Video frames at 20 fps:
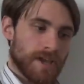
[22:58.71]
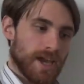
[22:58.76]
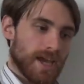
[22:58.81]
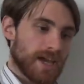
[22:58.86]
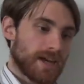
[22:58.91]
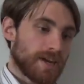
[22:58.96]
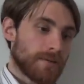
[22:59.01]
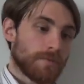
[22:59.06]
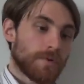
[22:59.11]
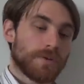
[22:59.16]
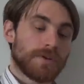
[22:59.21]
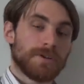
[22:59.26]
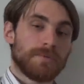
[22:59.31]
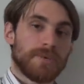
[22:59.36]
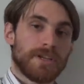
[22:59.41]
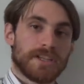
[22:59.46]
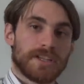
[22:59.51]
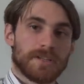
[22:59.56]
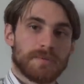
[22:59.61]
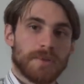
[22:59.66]
and I'm going to
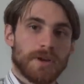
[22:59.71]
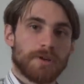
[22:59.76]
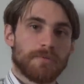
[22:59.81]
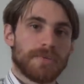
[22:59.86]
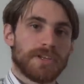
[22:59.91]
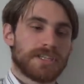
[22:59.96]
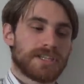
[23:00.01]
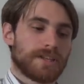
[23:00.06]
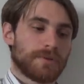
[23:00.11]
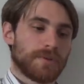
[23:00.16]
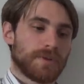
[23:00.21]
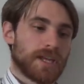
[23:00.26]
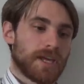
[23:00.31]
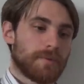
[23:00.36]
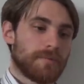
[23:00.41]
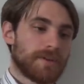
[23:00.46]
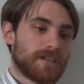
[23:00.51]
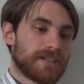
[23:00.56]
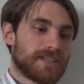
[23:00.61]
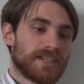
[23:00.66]
be experimenting with
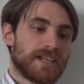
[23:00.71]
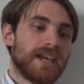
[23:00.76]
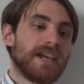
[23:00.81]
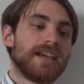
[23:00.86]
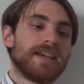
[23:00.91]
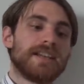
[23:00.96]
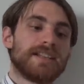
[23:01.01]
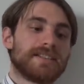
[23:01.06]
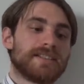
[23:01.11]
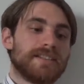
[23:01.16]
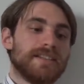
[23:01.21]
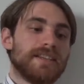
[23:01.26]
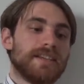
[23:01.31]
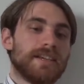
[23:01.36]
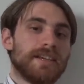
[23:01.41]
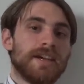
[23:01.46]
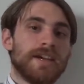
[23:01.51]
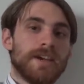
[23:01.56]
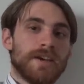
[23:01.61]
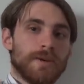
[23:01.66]
that. I'm not saying it's
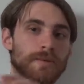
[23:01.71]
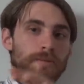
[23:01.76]
the